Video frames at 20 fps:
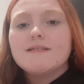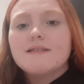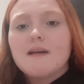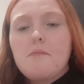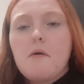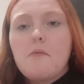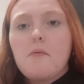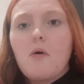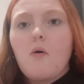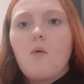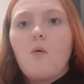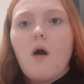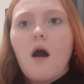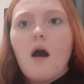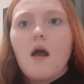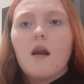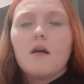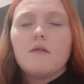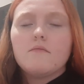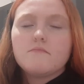some people,
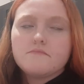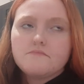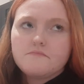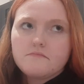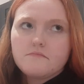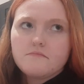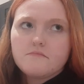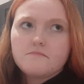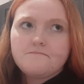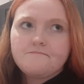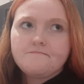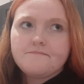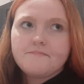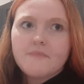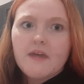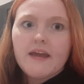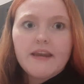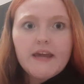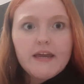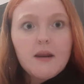
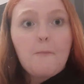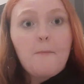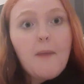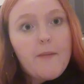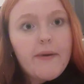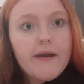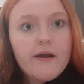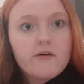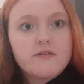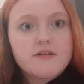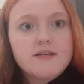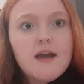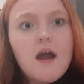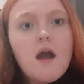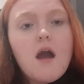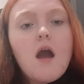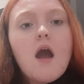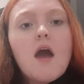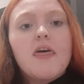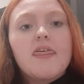hint hint, my parents,
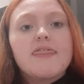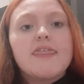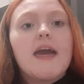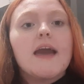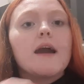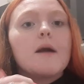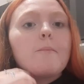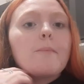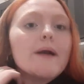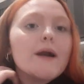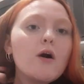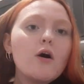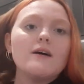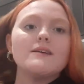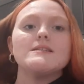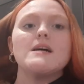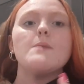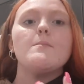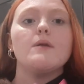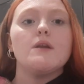think
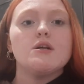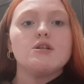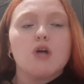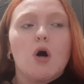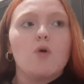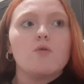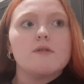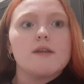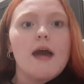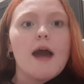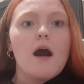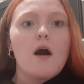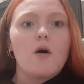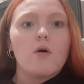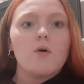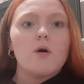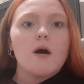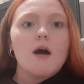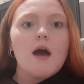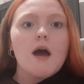because I'm an adult
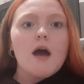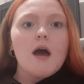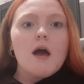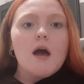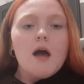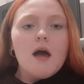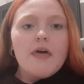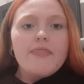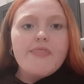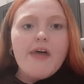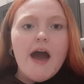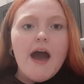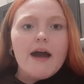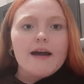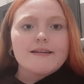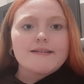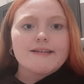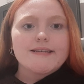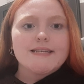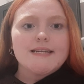now
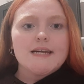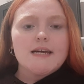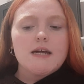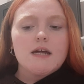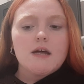that